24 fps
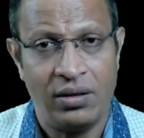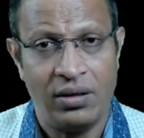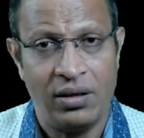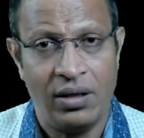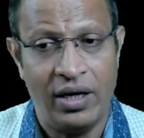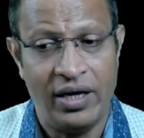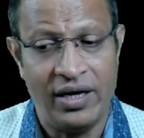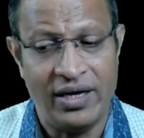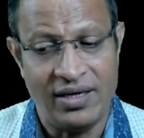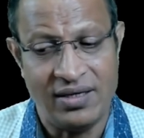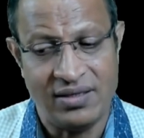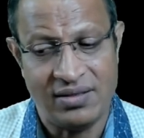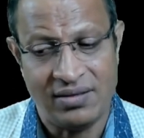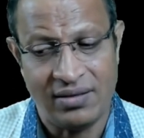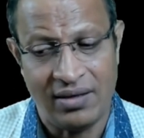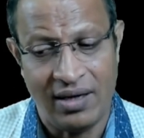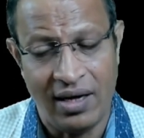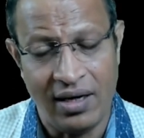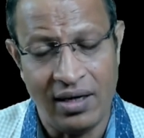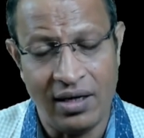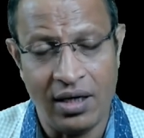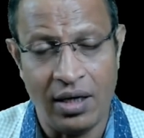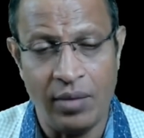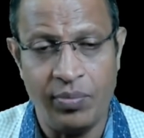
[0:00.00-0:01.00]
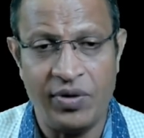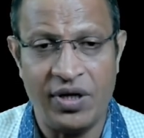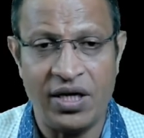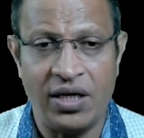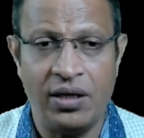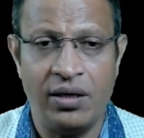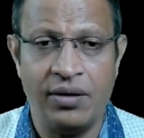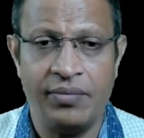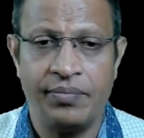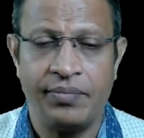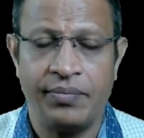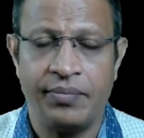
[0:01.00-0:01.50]
it is
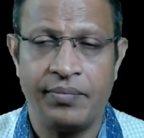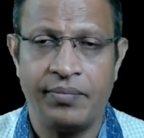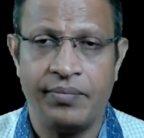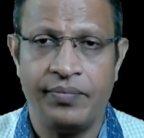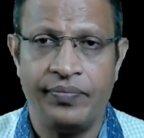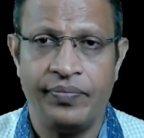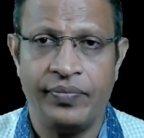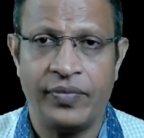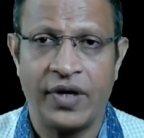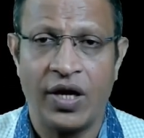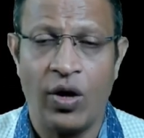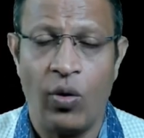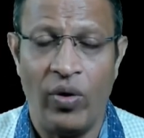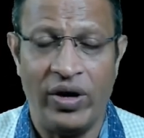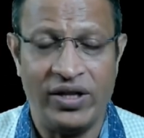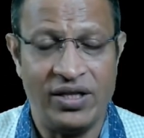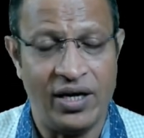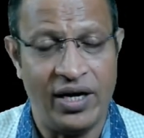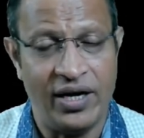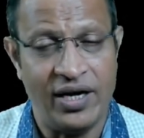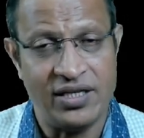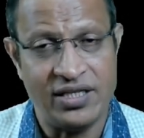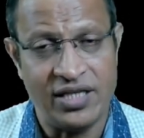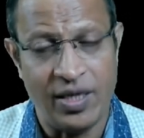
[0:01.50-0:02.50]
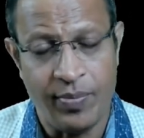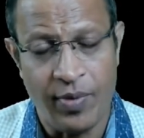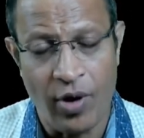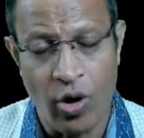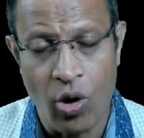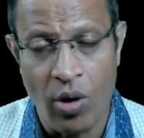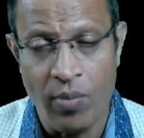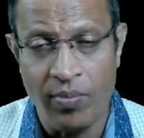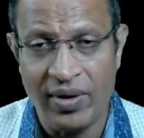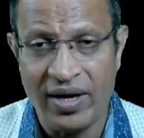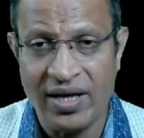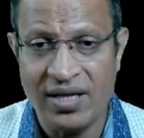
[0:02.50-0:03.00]
encrypted, whether it is HIPAA
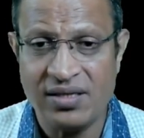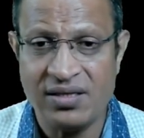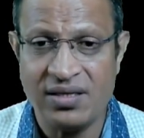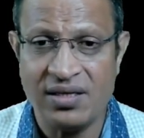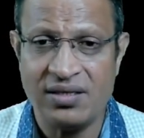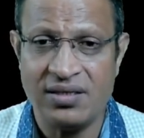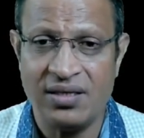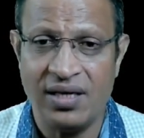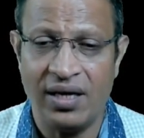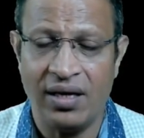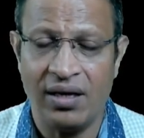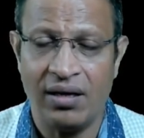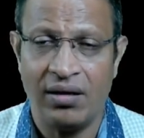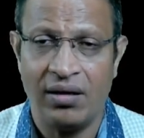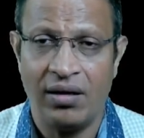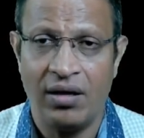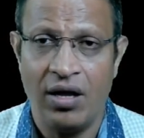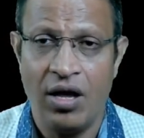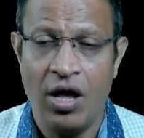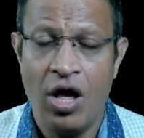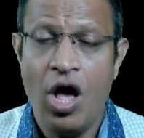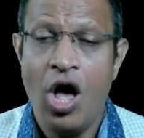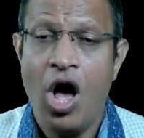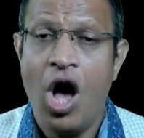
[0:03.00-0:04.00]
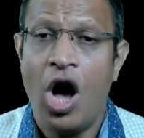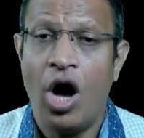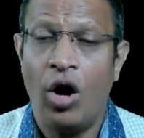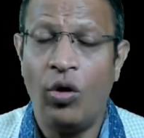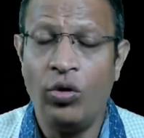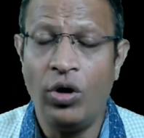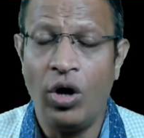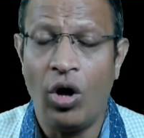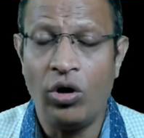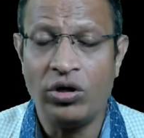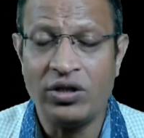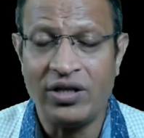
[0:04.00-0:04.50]
compliance is there, how
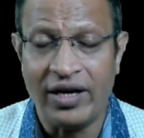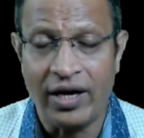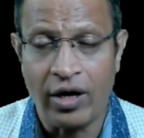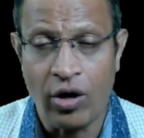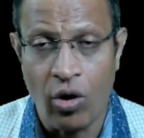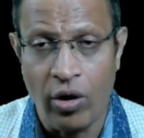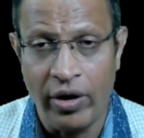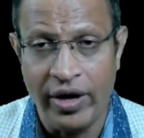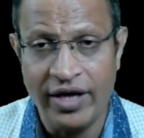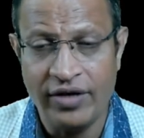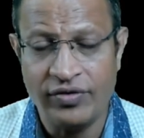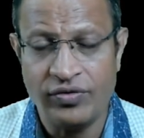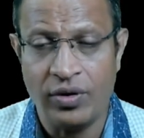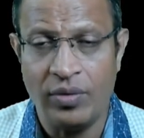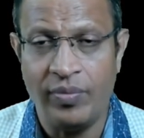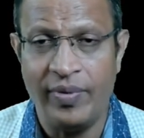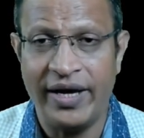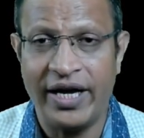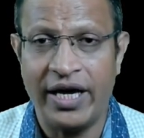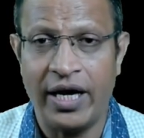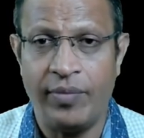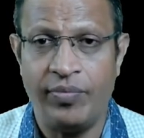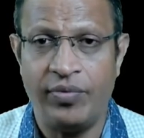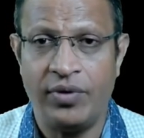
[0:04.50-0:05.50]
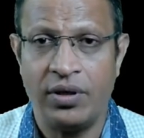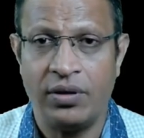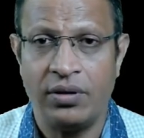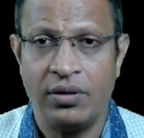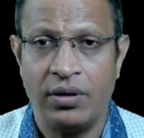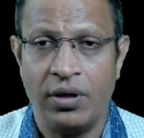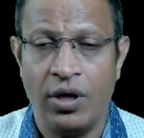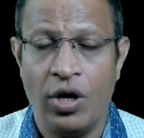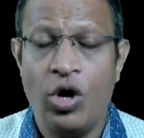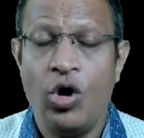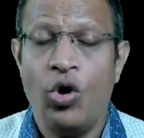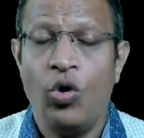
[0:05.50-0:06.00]
long the recordings will be kept,
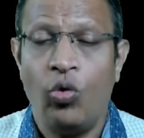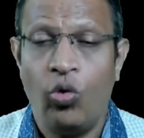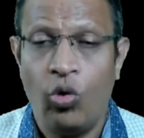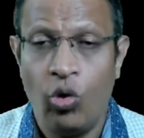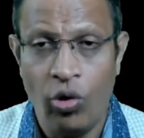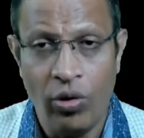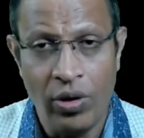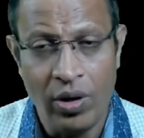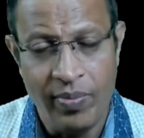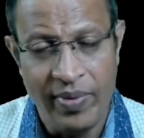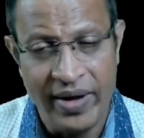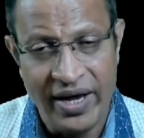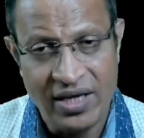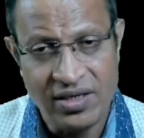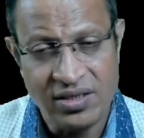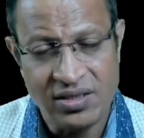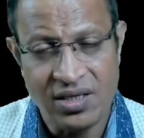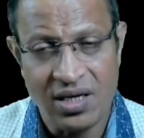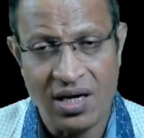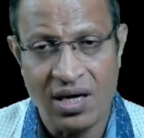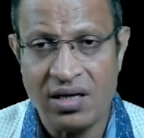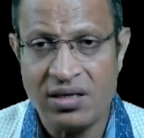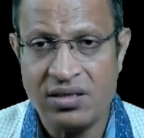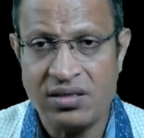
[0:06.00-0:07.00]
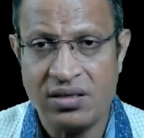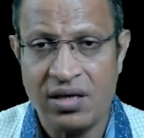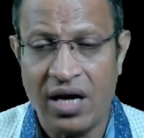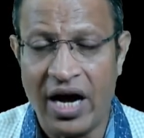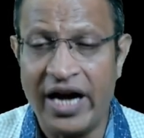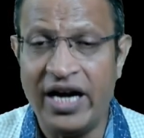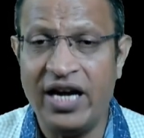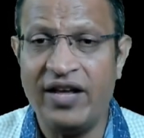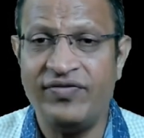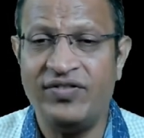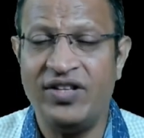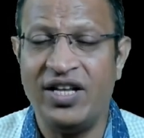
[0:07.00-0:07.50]
who will be in charge,
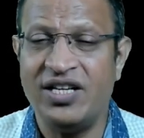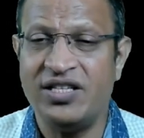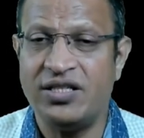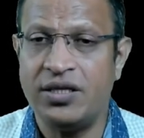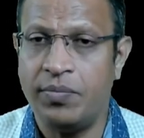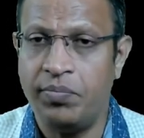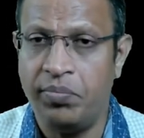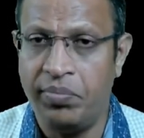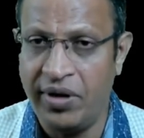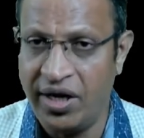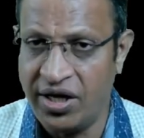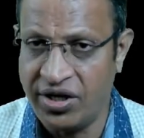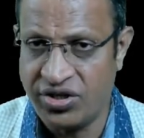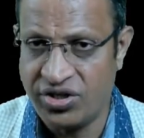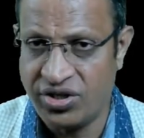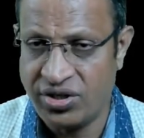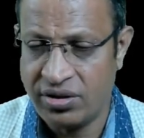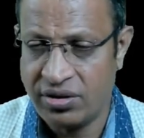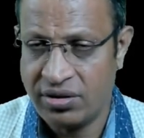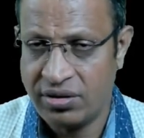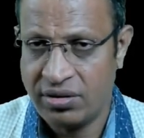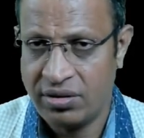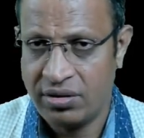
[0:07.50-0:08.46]
and if there is a breach,